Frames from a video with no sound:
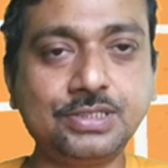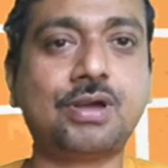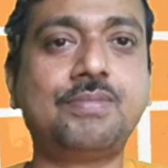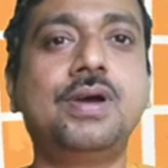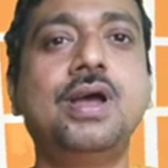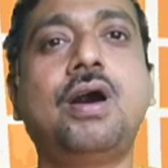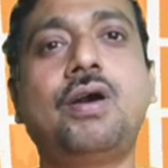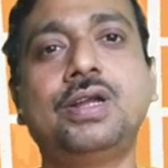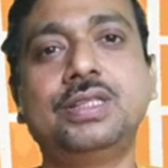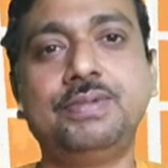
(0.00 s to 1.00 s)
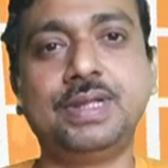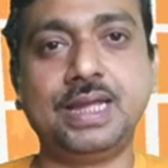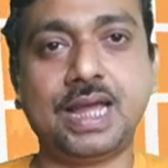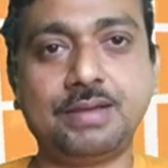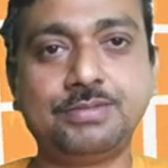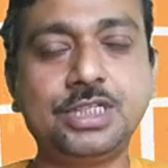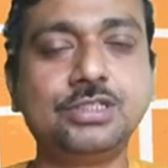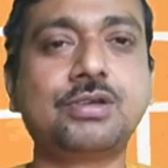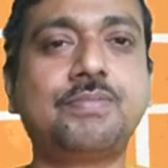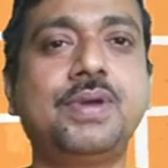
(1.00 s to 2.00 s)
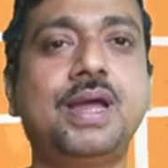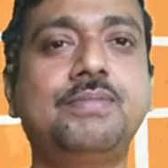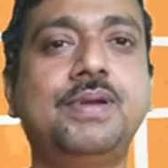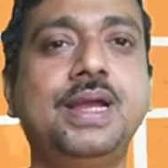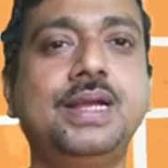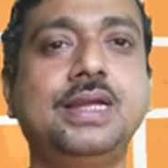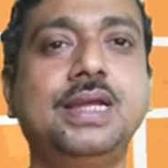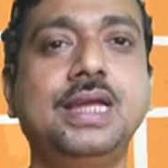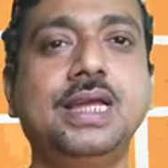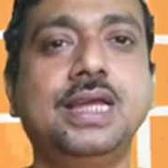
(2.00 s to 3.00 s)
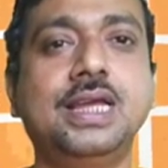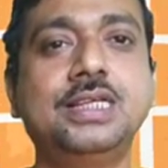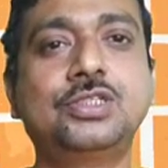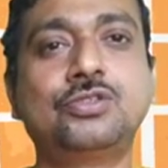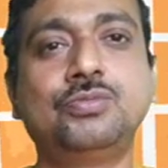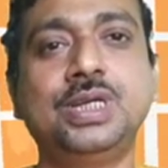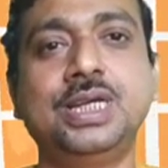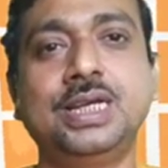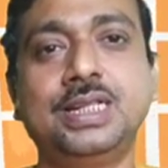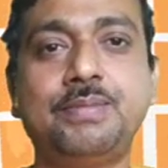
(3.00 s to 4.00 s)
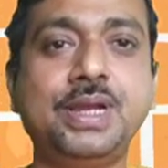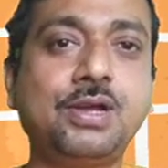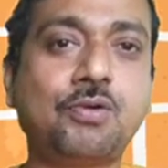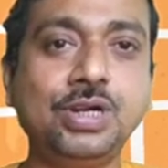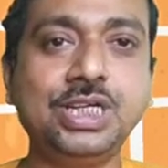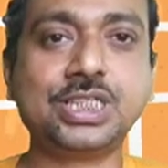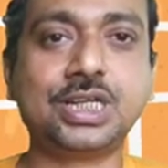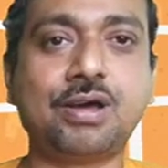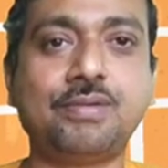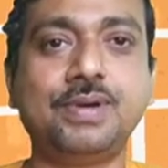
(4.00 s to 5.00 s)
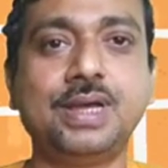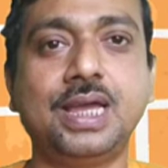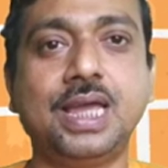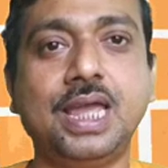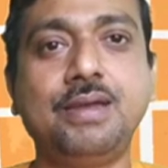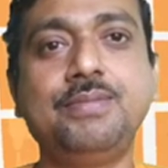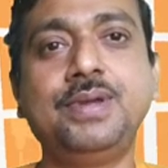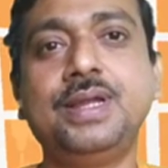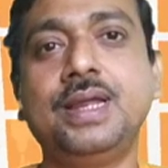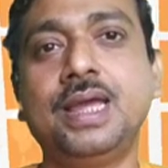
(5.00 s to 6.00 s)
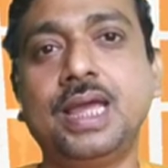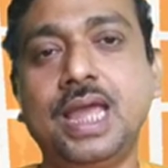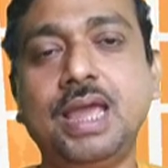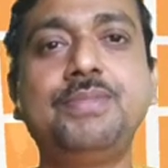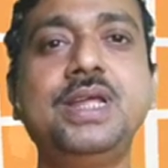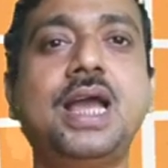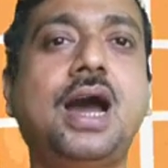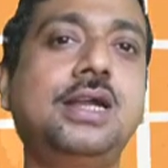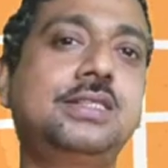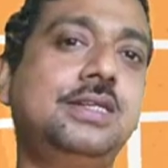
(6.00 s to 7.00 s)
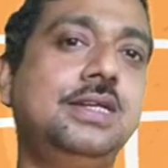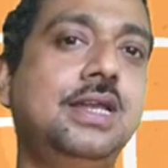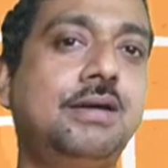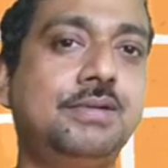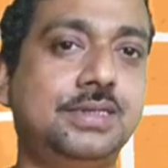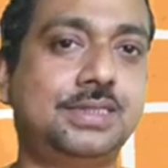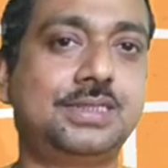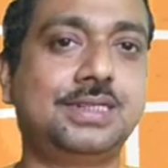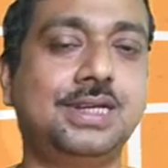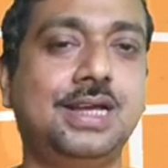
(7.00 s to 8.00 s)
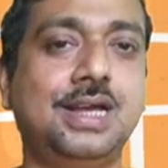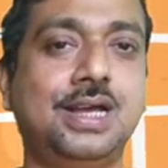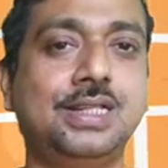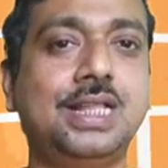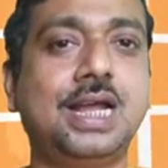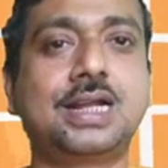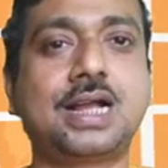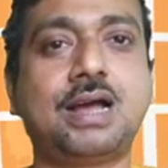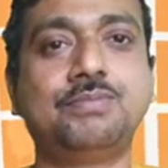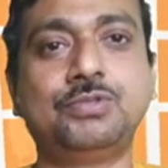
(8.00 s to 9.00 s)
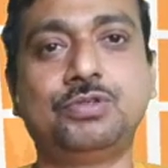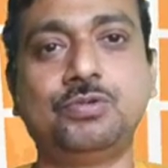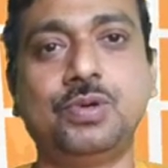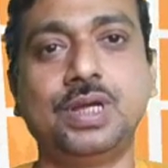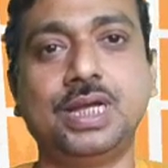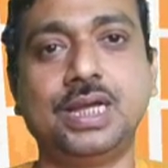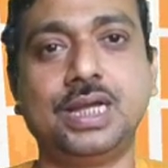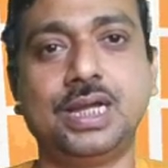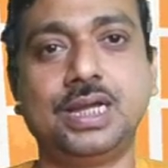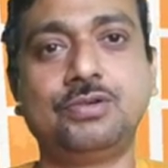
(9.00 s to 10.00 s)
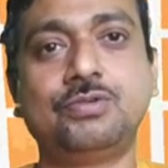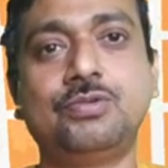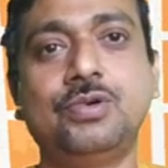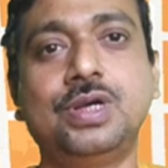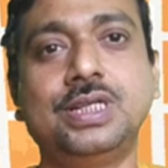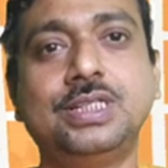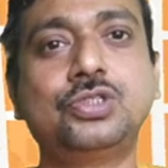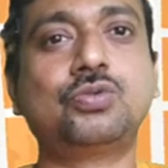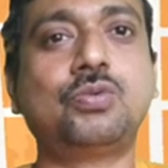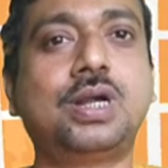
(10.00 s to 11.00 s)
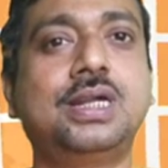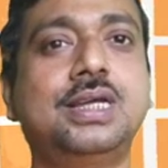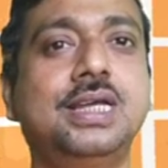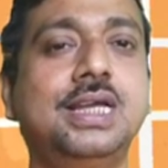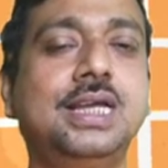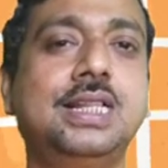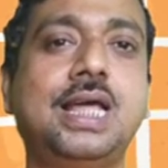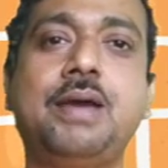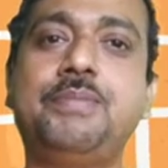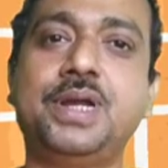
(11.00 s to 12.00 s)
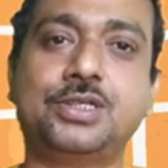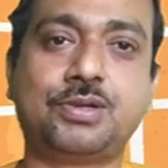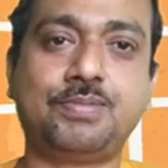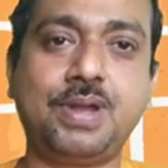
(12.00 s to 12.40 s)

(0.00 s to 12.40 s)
of or the very absence of fair friend is to be the very condition of every earthly lovers that come through into this world in the affairs of